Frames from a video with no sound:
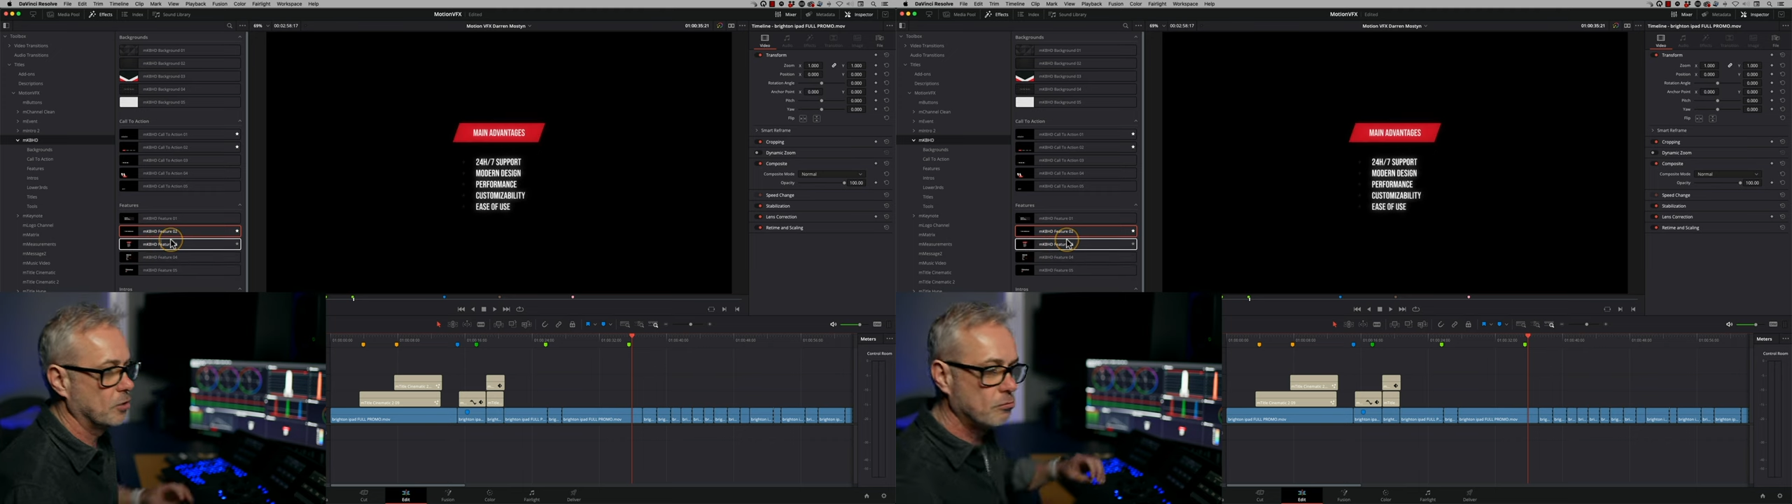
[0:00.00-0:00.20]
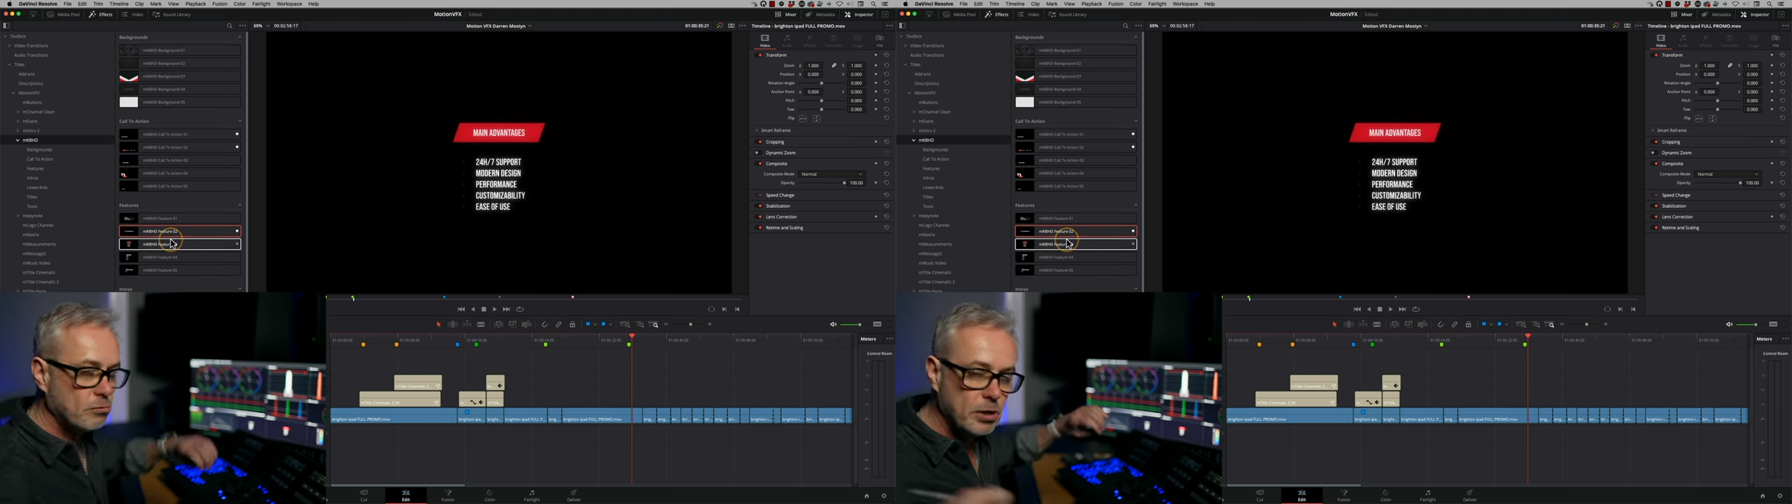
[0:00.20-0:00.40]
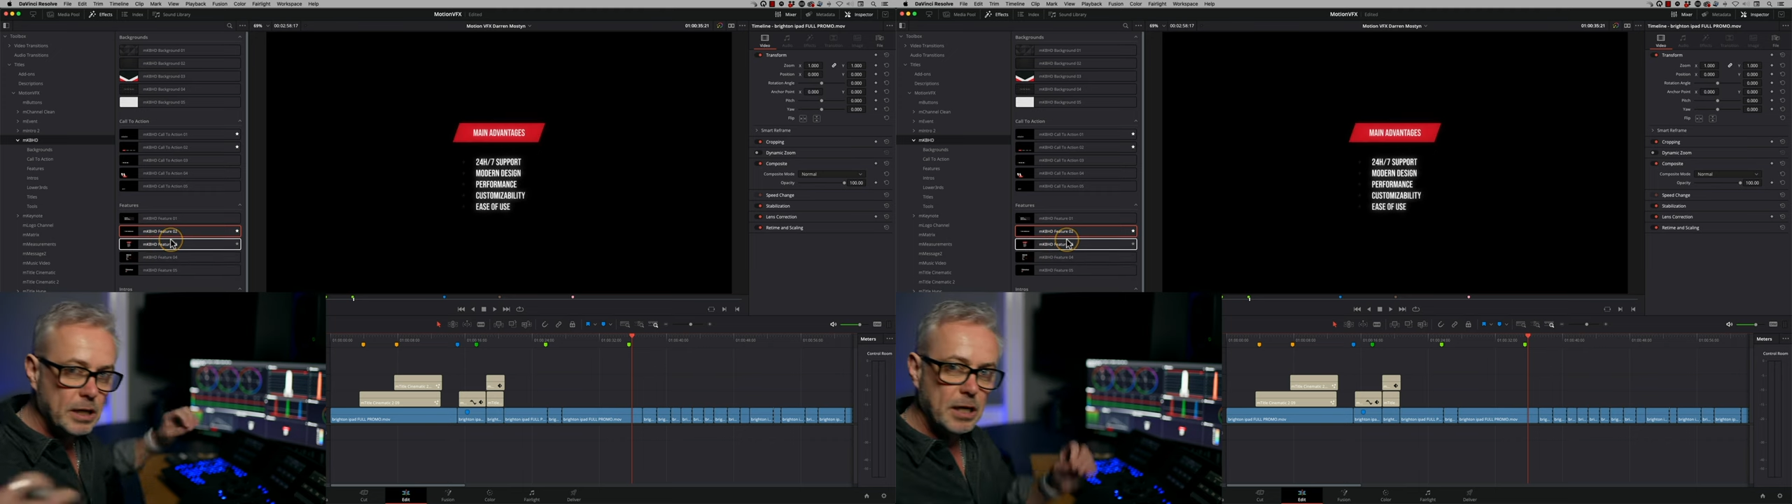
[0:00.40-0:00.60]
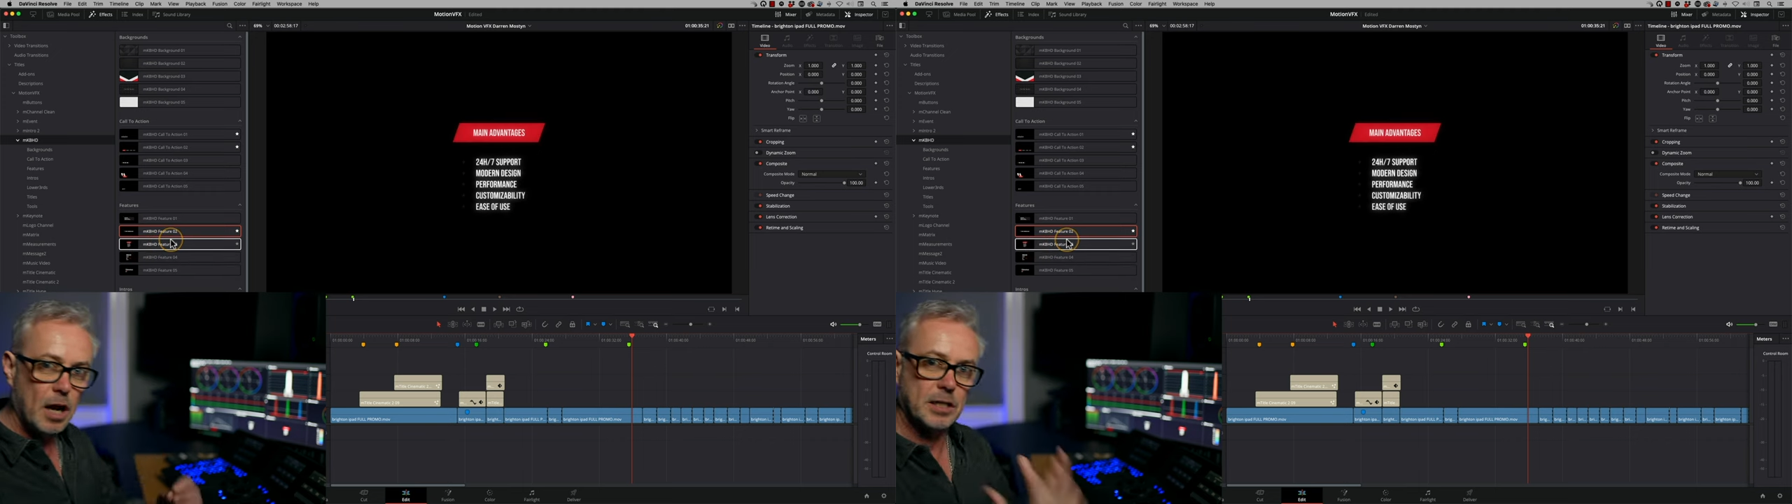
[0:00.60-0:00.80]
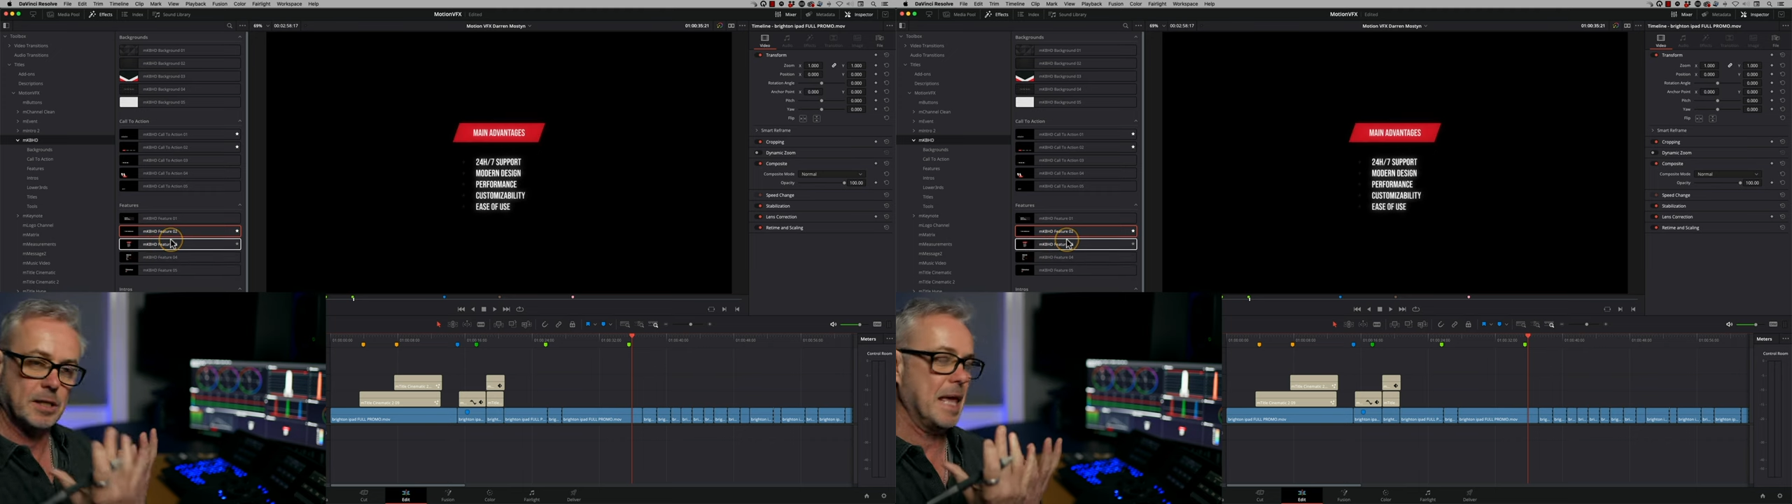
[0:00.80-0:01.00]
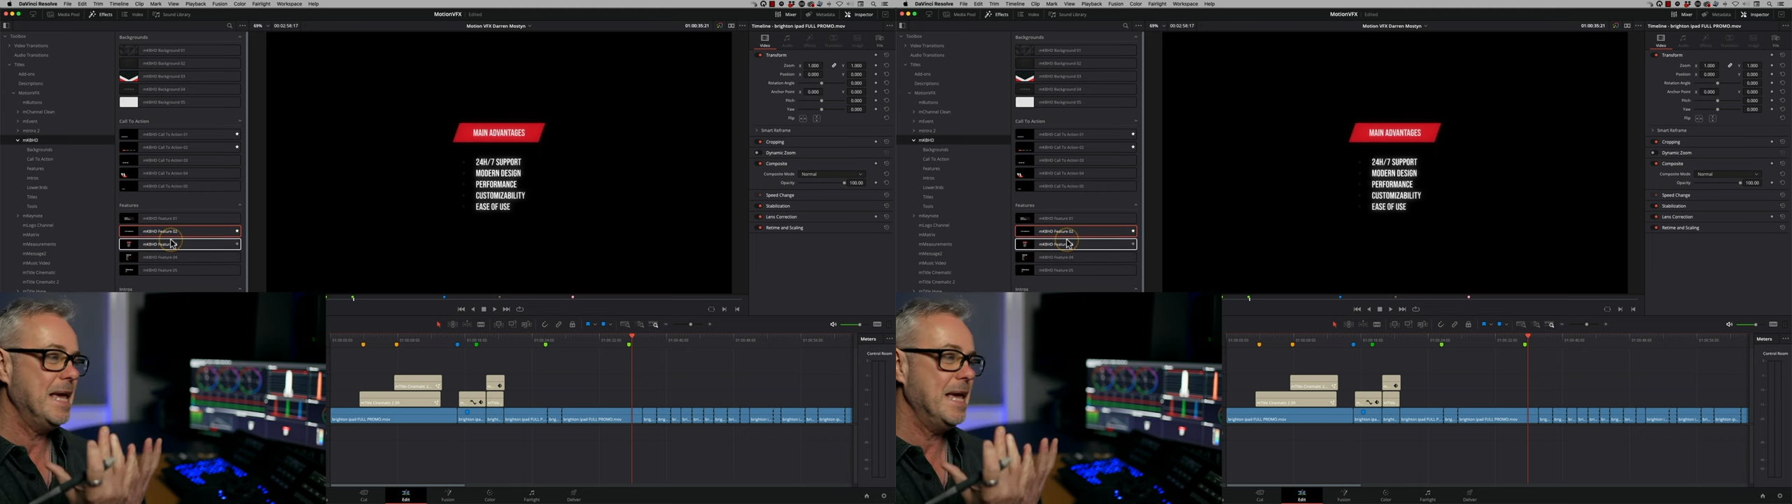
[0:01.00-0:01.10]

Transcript: So really nice,